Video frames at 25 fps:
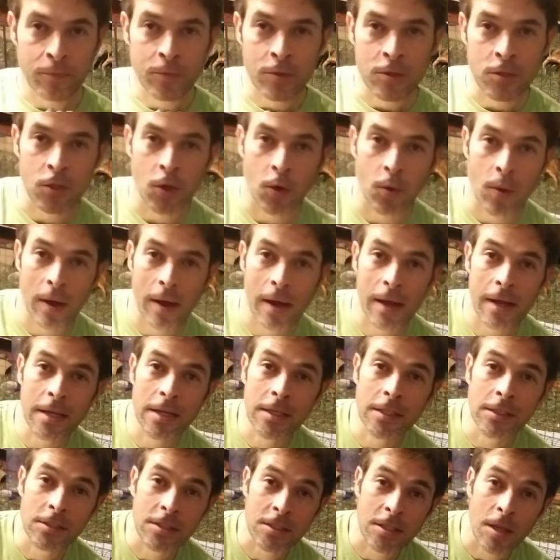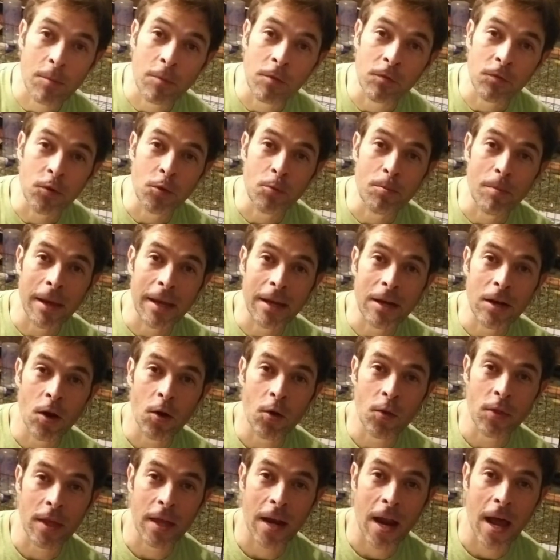So some of you may
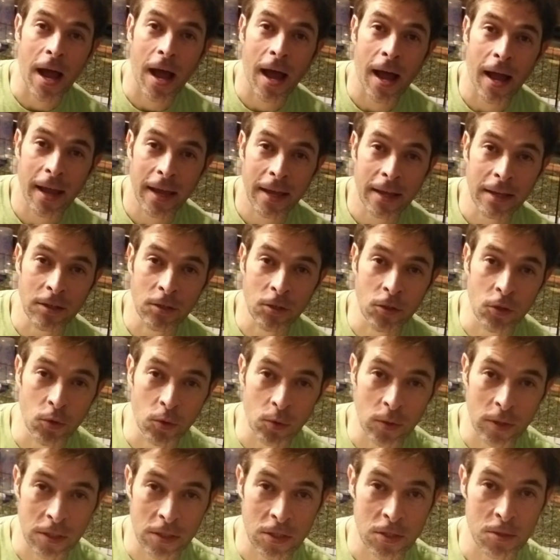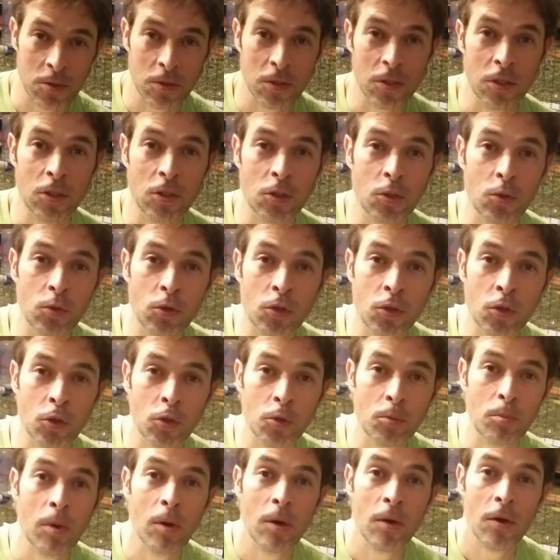know that I do this
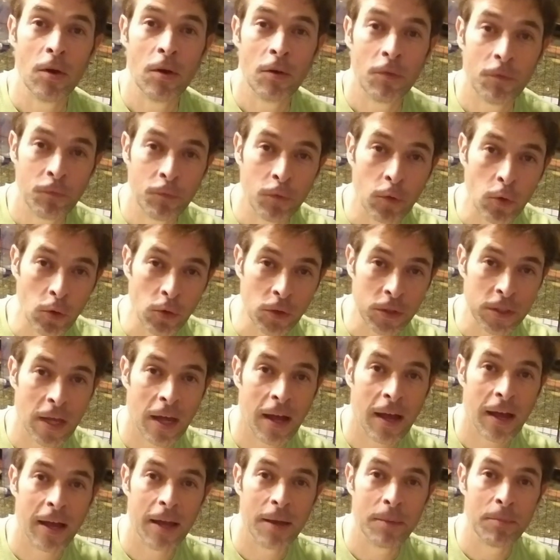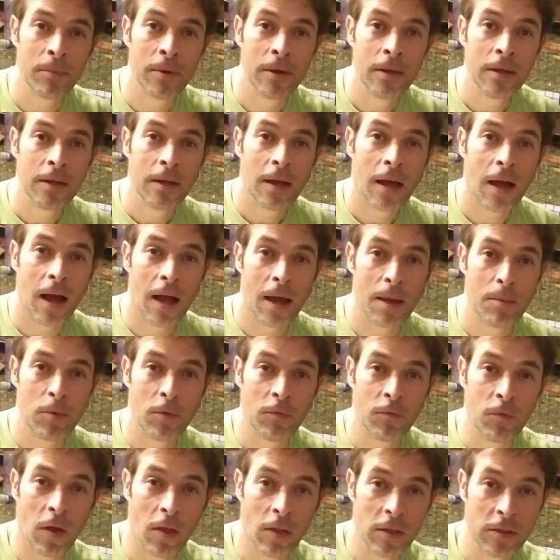YouTube full time. I'm a
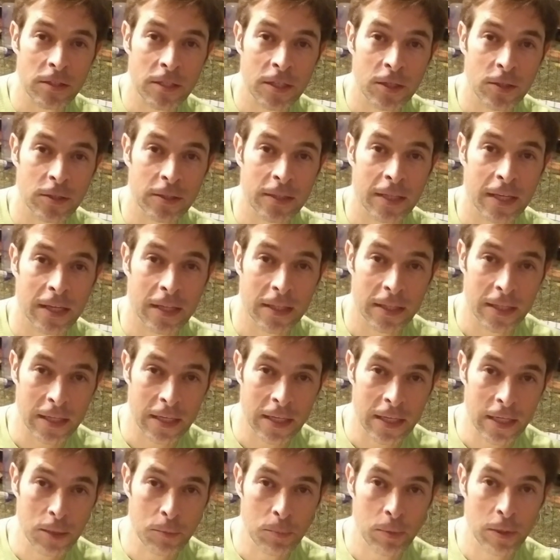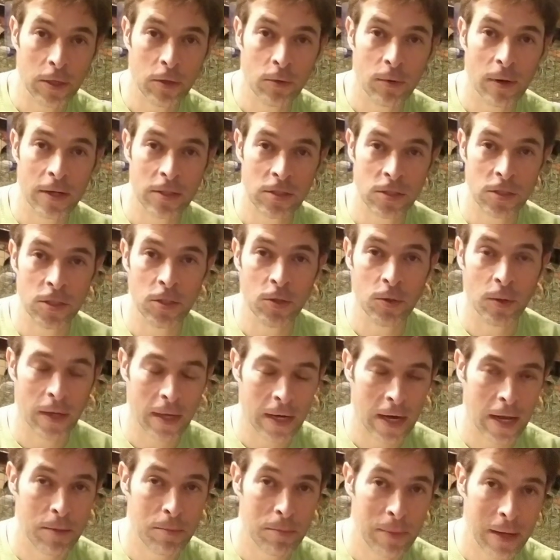volunteer at the LA Guinea Pig Rescue,
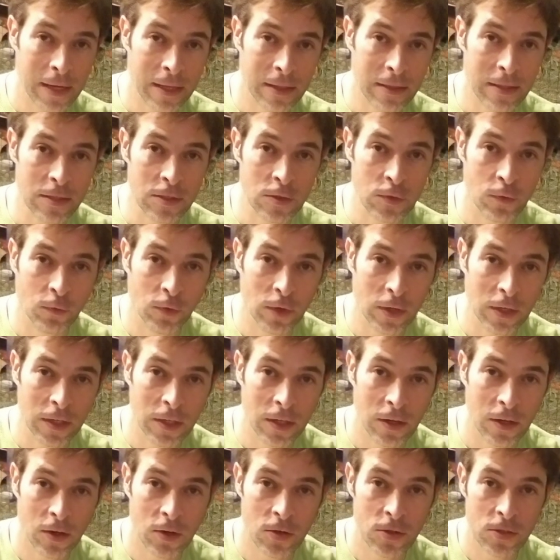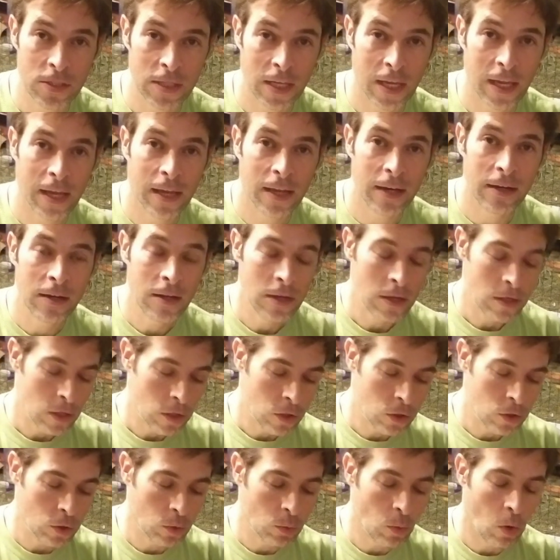and I make these videos and
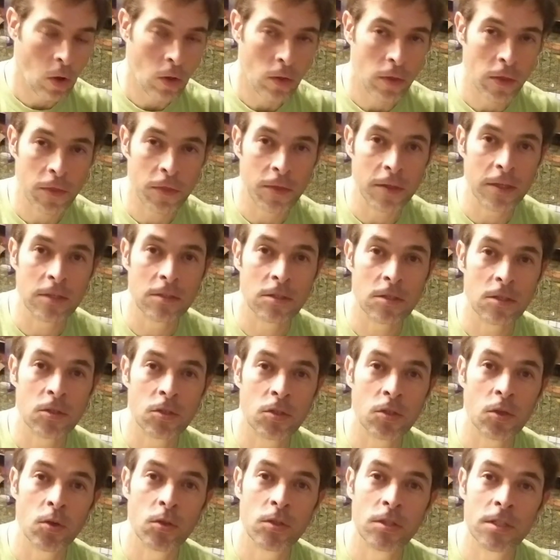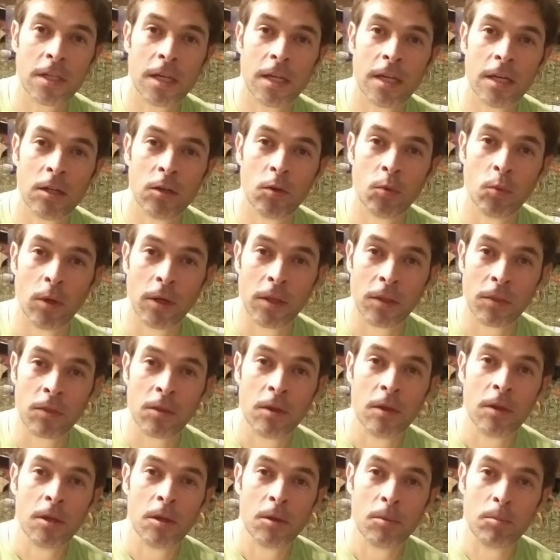do all the things associated with
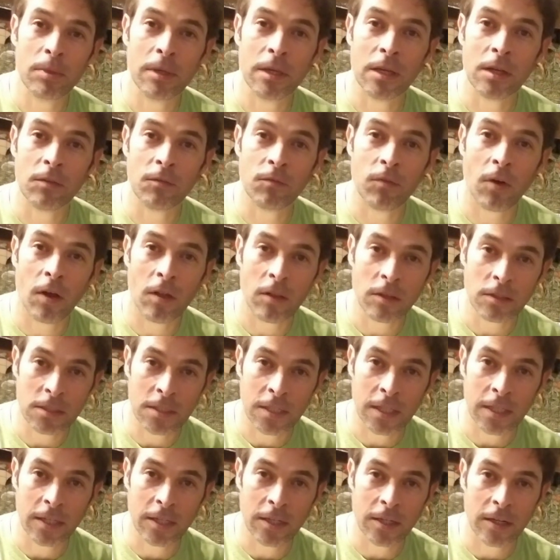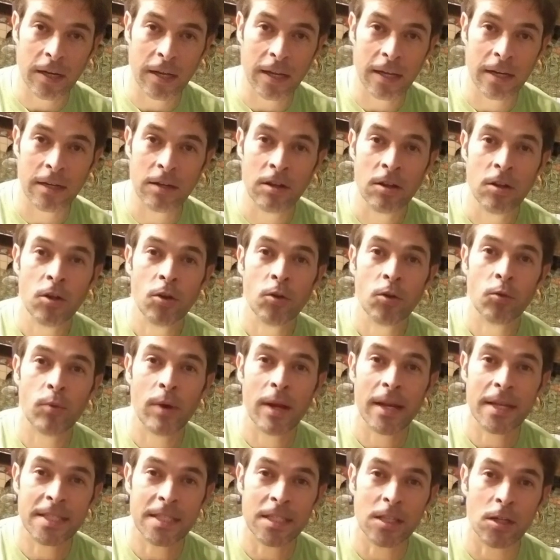being a volunteer and
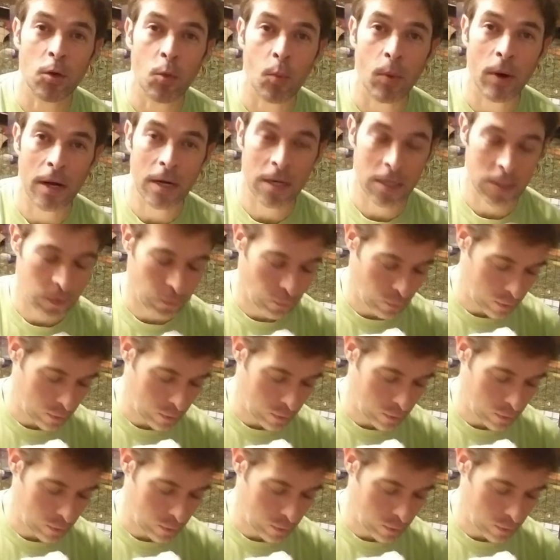raising awareness